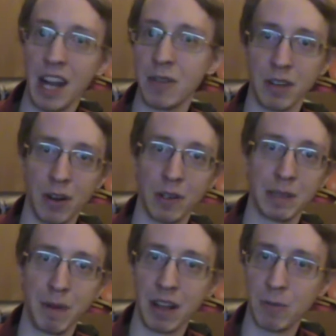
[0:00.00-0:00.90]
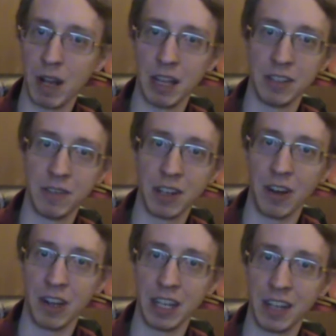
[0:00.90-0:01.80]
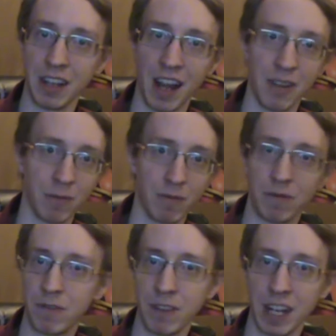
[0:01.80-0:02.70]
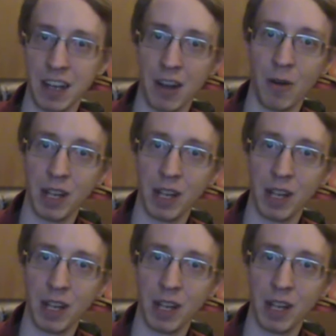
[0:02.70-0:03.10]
I don't know. It's probably Weyland-Yutani. I don't freaking know.